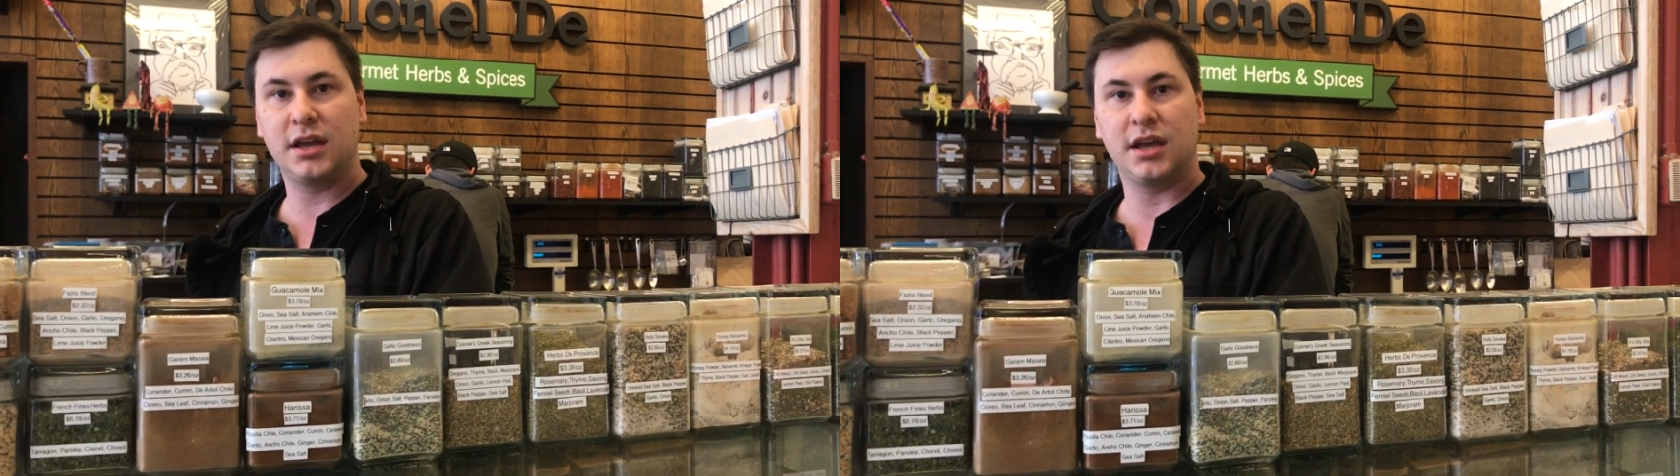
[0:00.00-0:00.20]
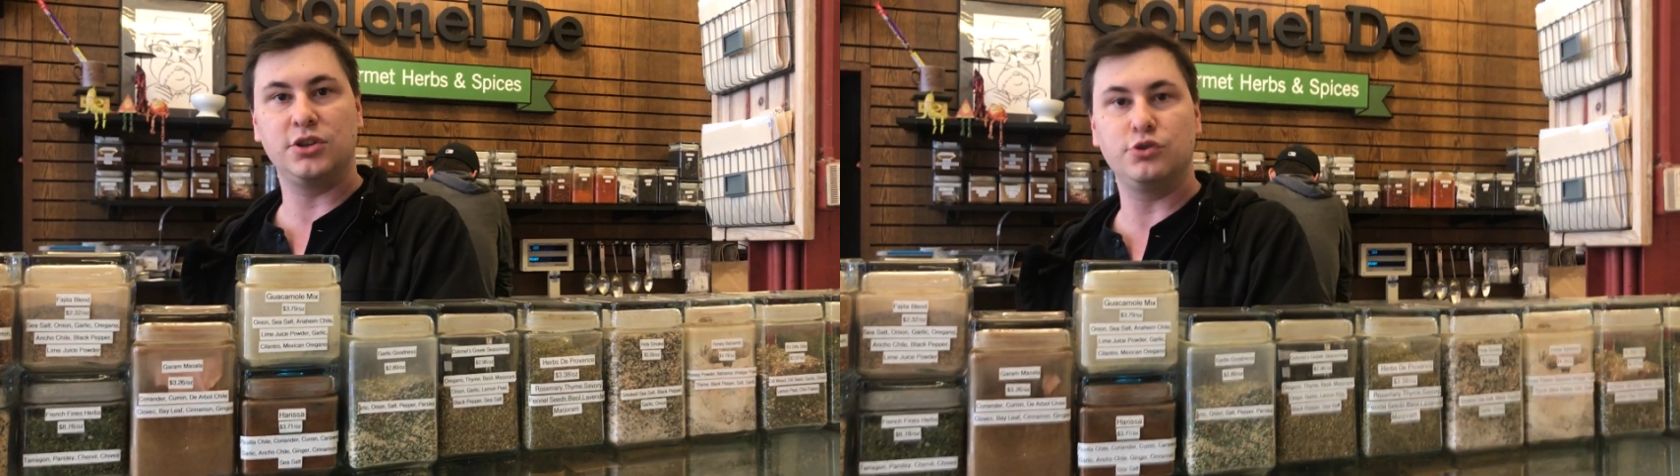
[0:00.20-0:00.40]

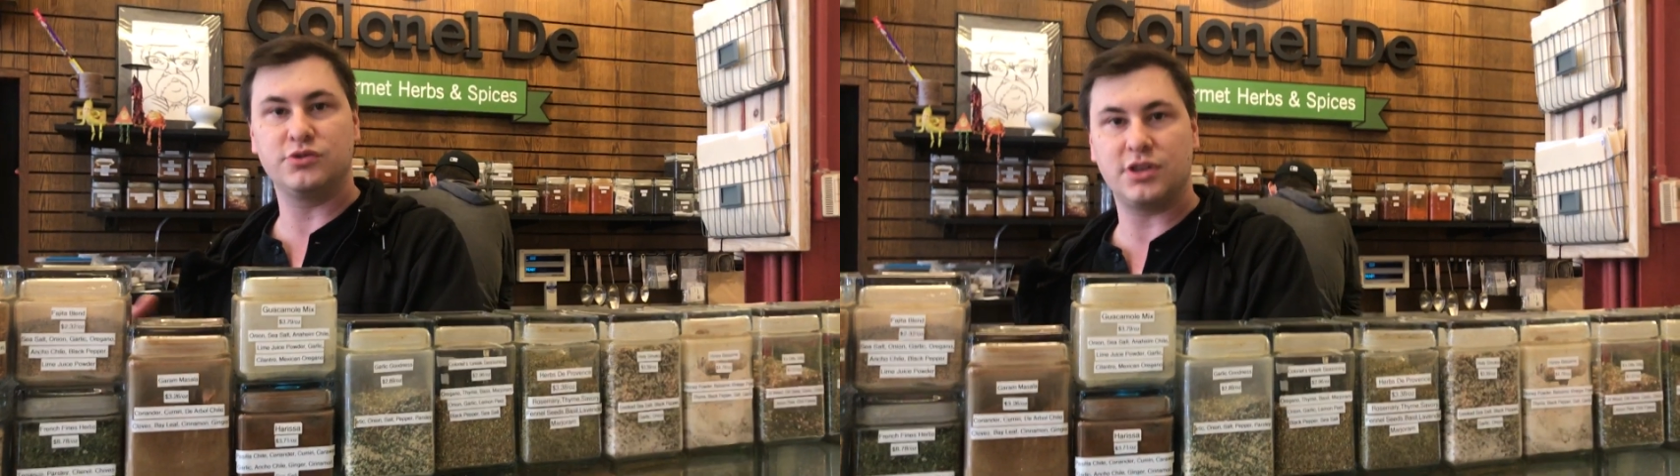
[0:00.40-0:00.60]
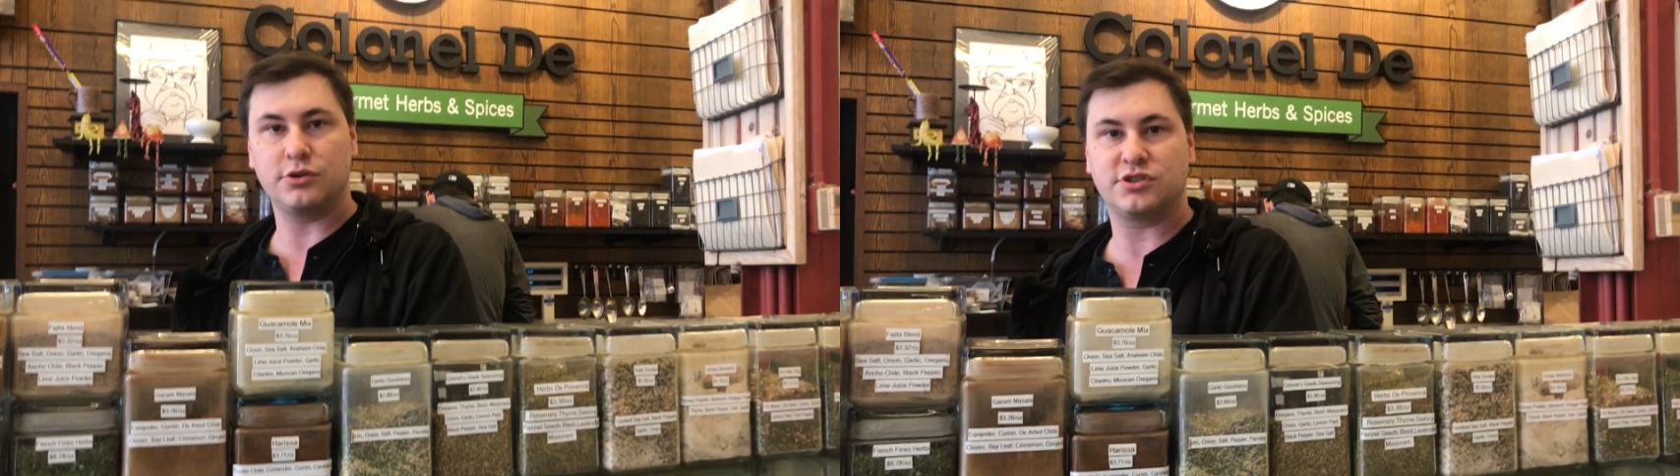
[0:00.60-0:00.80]
and
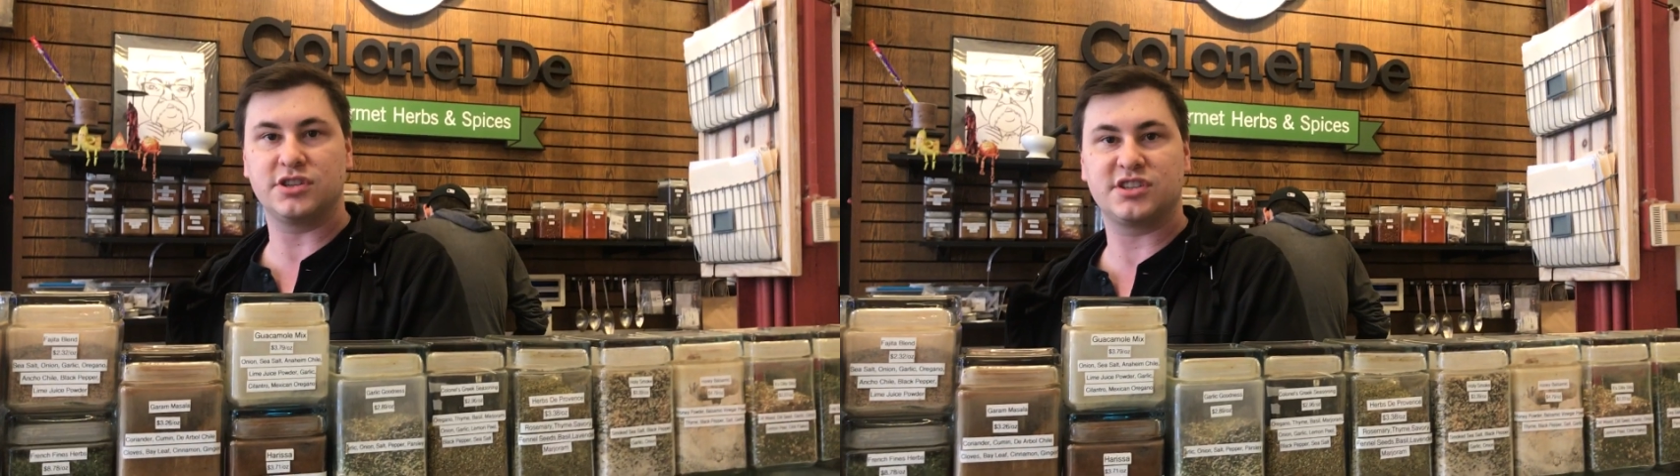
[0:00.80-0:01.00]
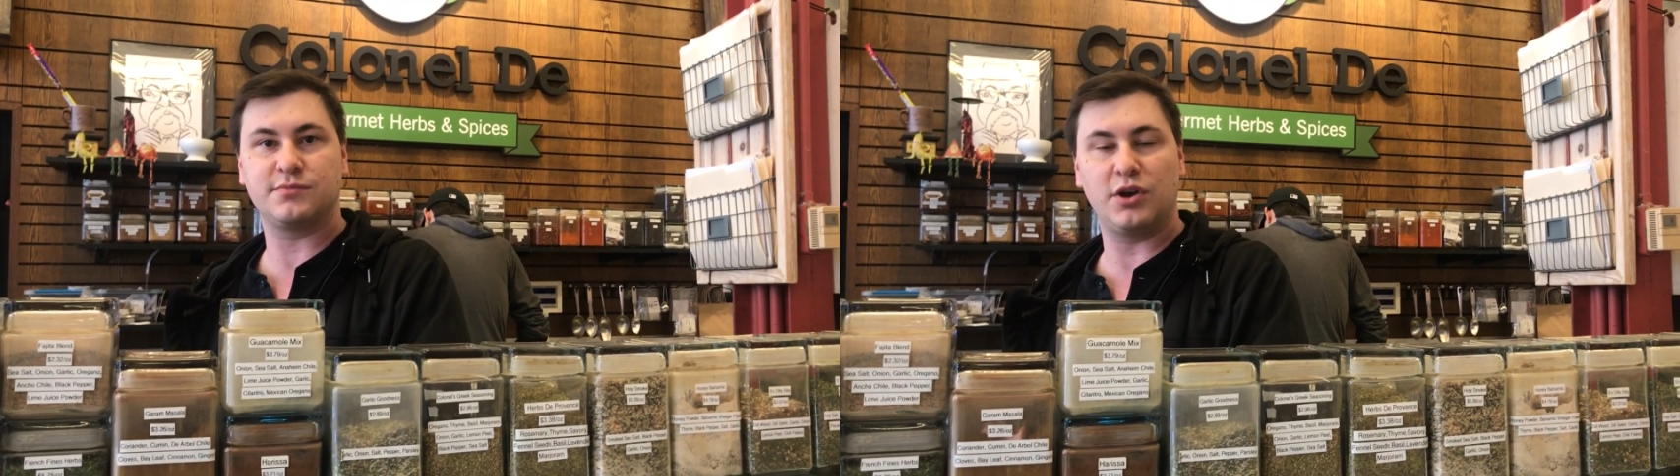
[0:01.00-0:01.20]
use those
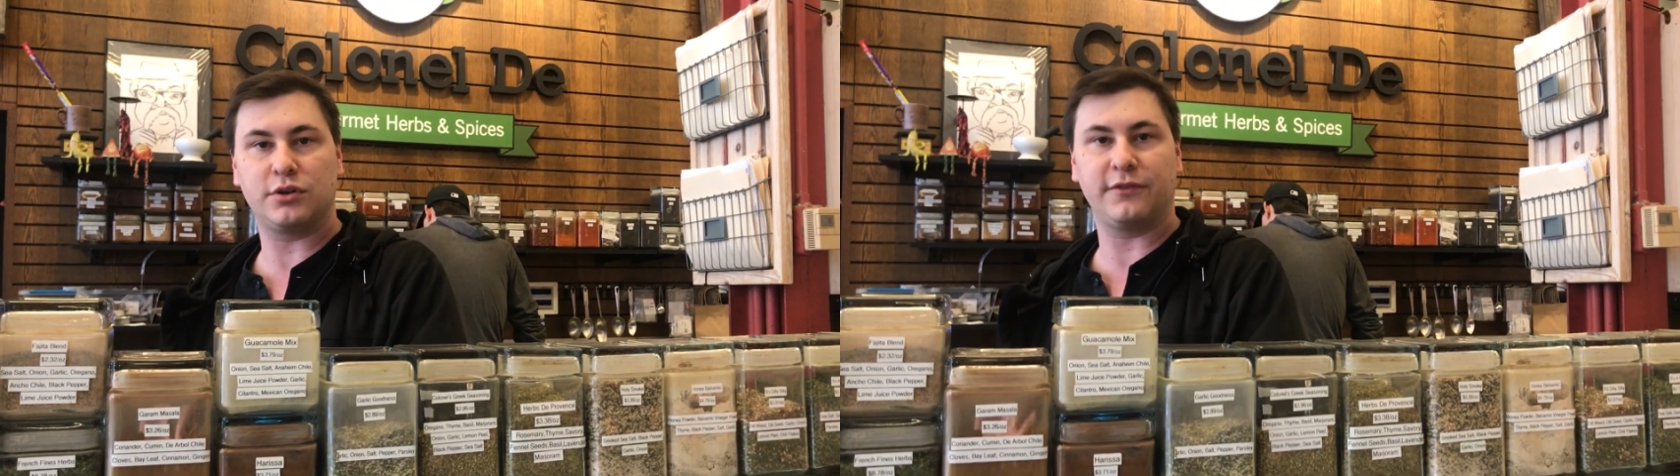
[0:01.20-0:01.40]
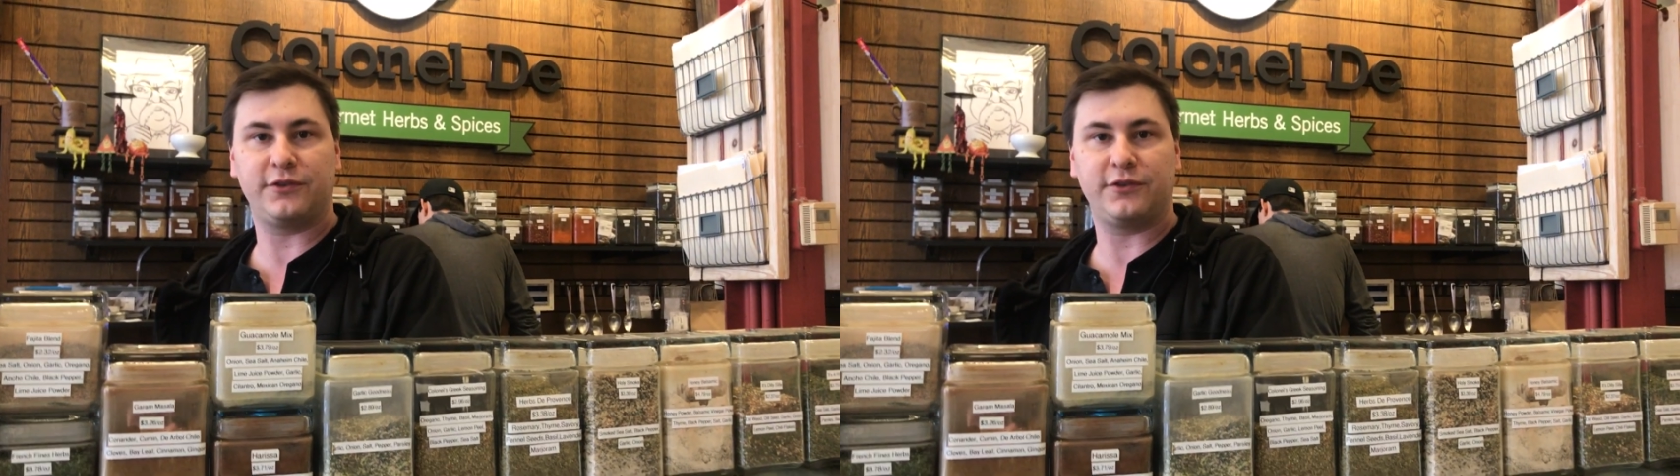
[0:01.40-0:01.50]
to smoke a